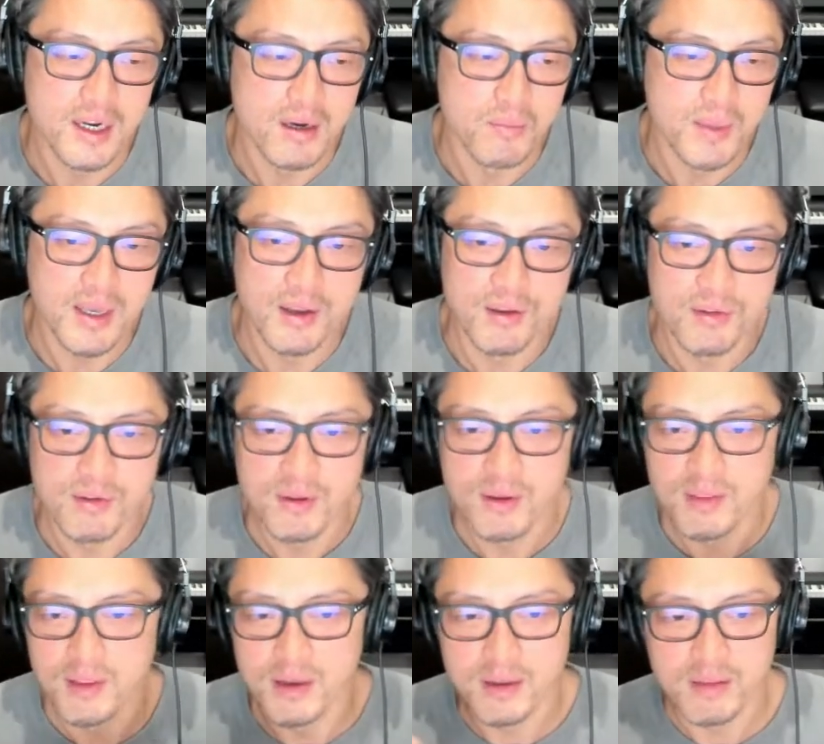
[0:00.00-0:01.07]
Because
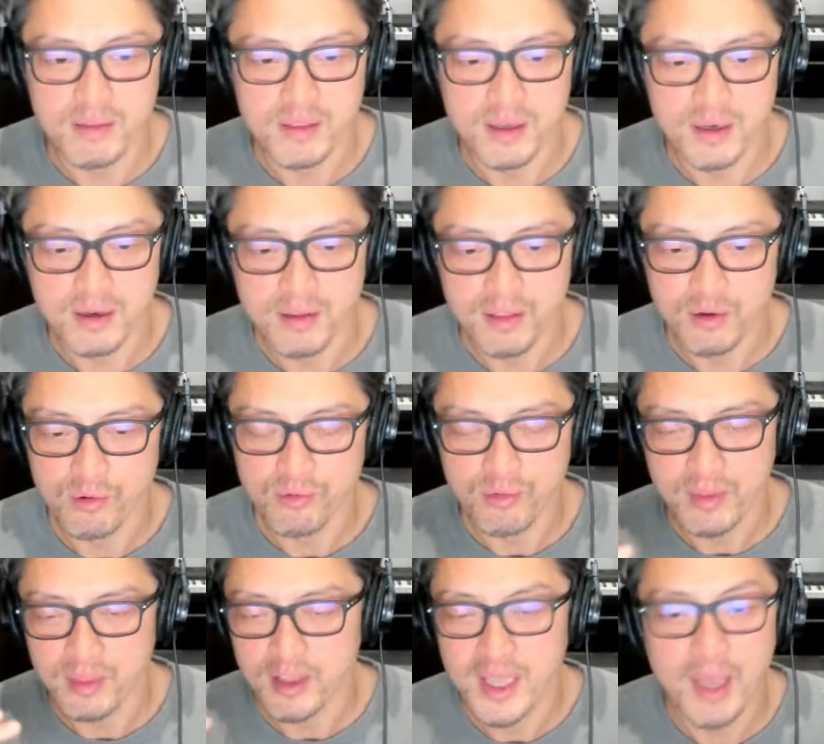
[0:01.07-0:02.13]

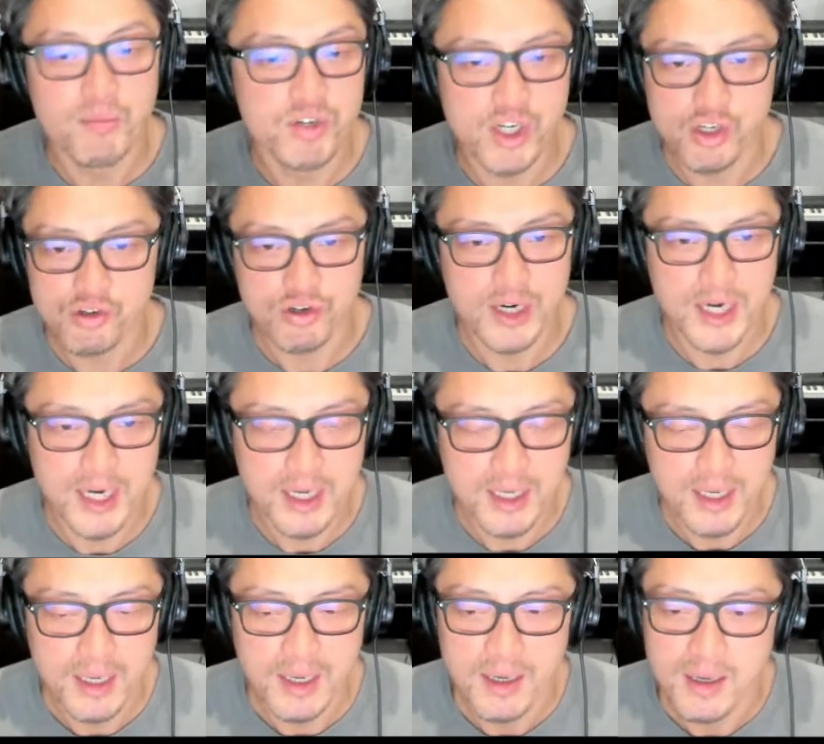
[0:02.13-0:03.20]
the kimchi trade
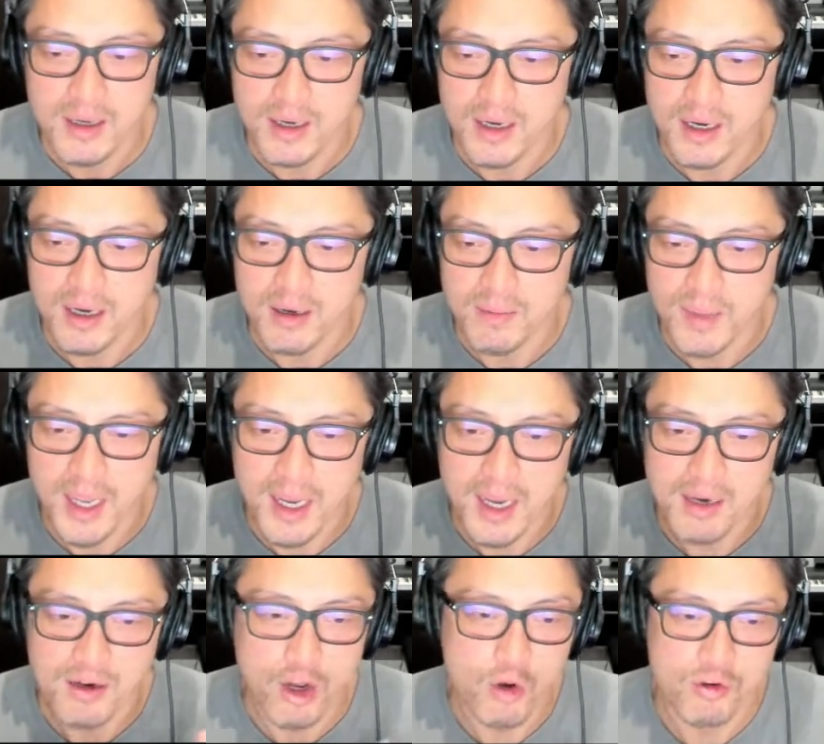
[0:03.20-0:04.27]

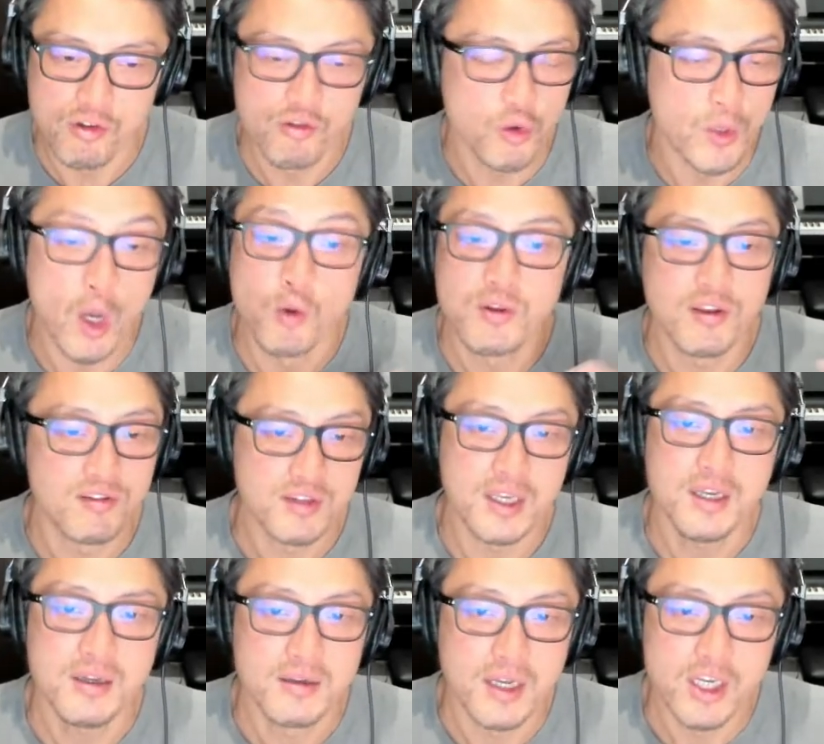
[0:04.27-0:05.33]
and just doing
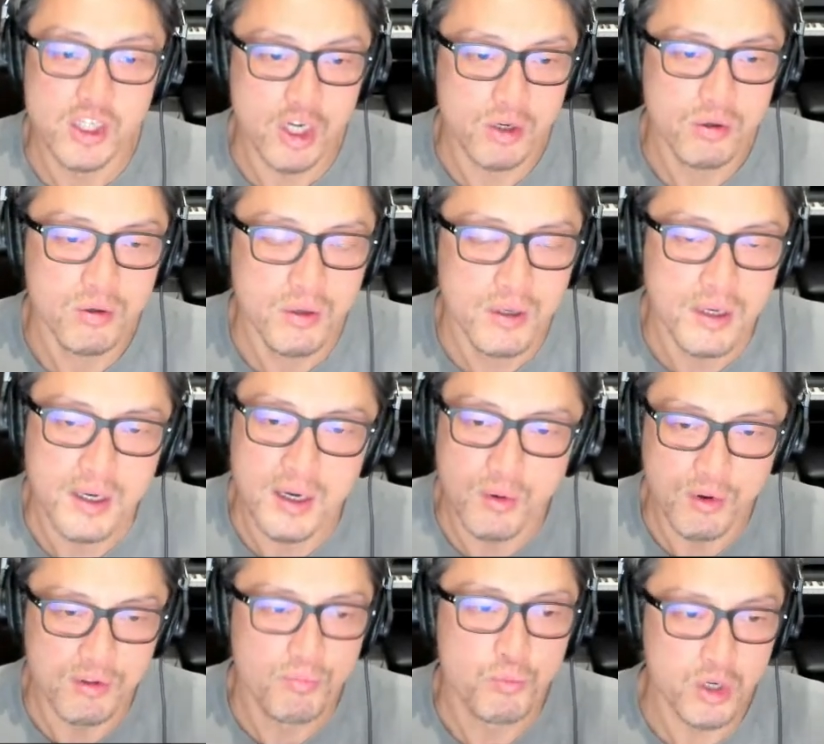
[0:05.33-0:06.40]
OTC in general
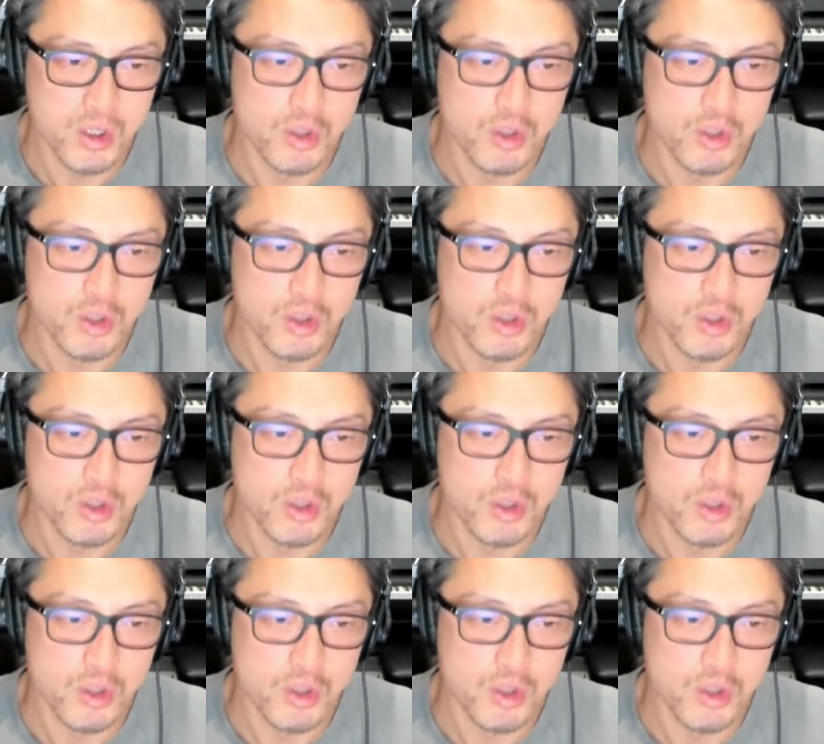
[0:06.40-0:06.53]
was pretty